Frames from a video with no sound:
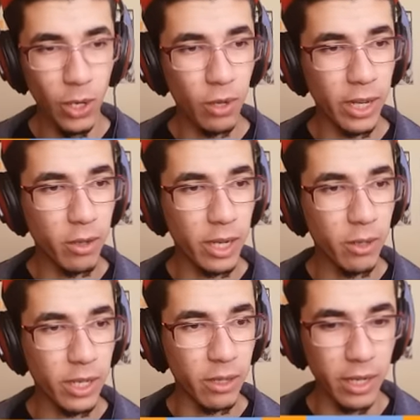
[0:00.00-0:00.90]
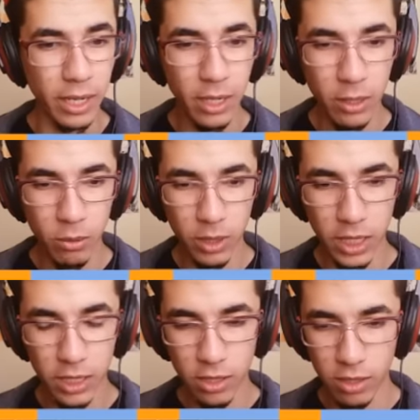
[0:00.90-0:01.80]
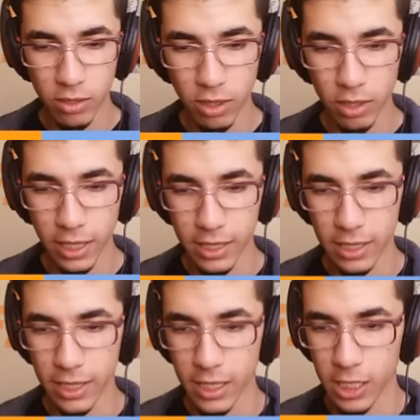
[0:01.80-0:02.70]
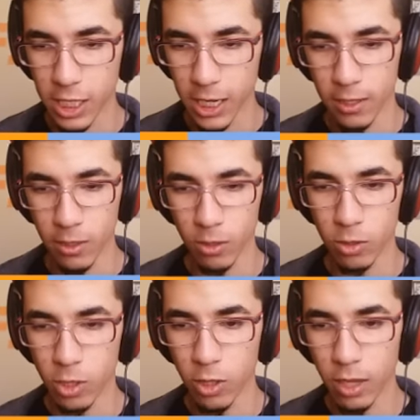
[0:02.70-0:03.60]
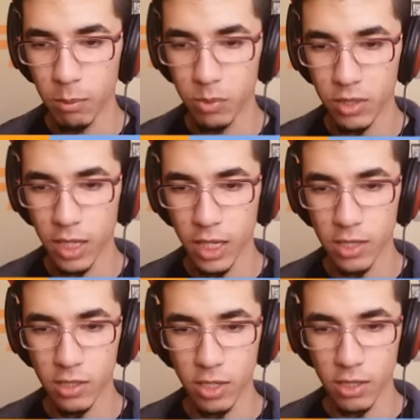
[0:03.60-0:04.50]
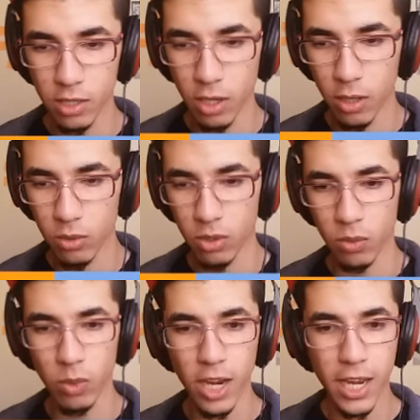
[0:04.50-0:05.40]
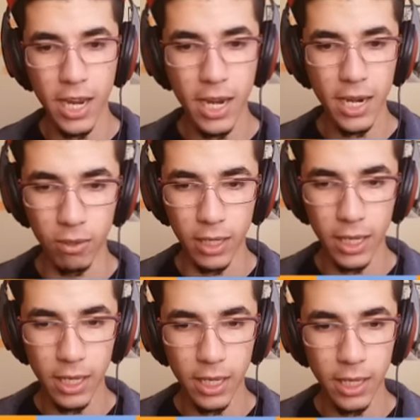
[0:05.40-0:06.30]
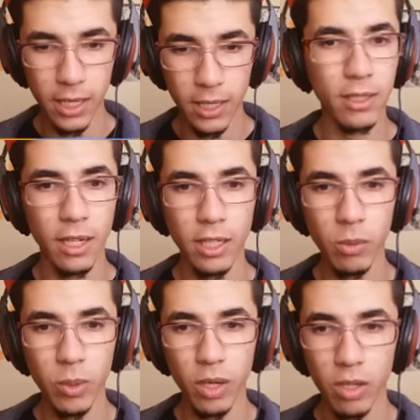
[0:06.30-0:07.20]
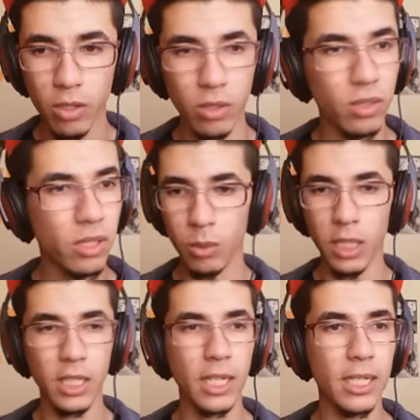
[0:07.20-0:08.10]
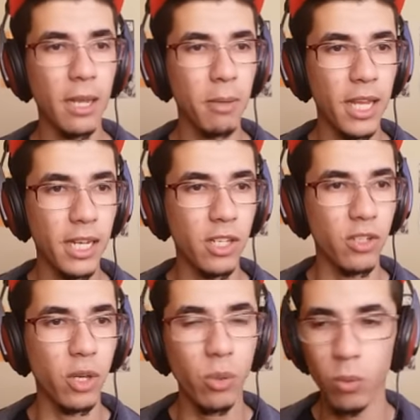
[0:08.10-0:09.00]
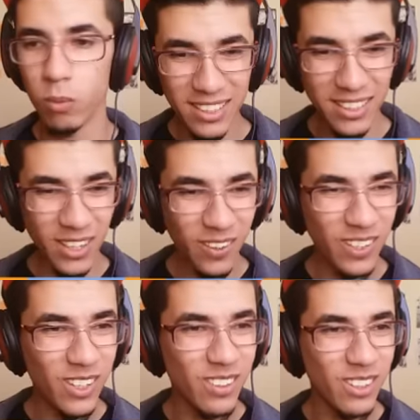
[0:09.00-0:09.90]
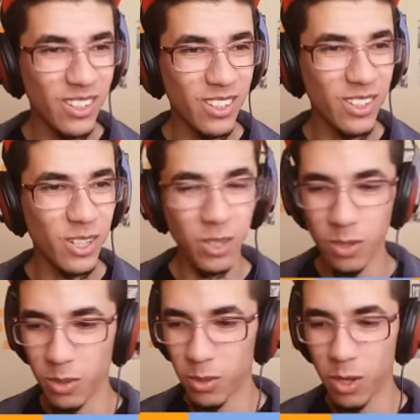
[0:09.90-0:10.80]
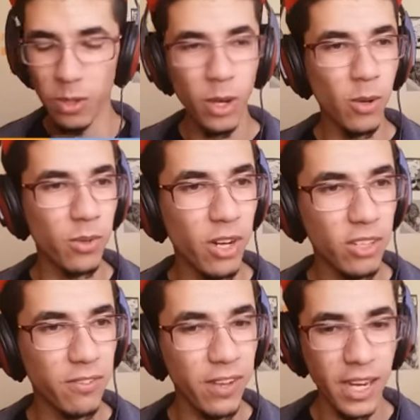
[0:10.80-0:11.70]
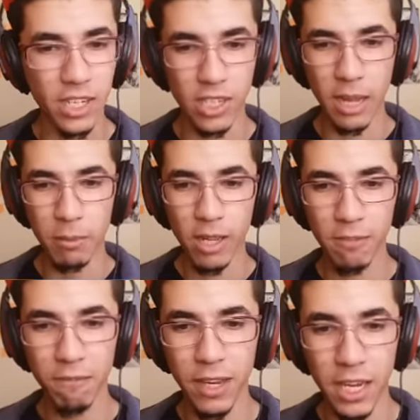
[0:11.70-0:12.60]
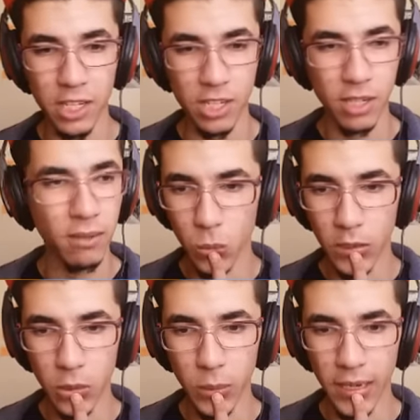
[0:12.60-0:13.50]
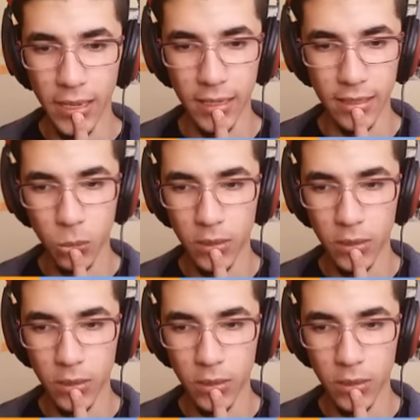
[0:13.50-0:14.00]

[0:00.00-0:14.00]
Okay, okay, okay, okay. We need to control this this shit. Don't go upstairs, just go to the right. Okay. I think we're all good. We need to contaminate these two. No, no, no, no, no, no, no, no, no, no, not finished. I'm not finished. What do we need?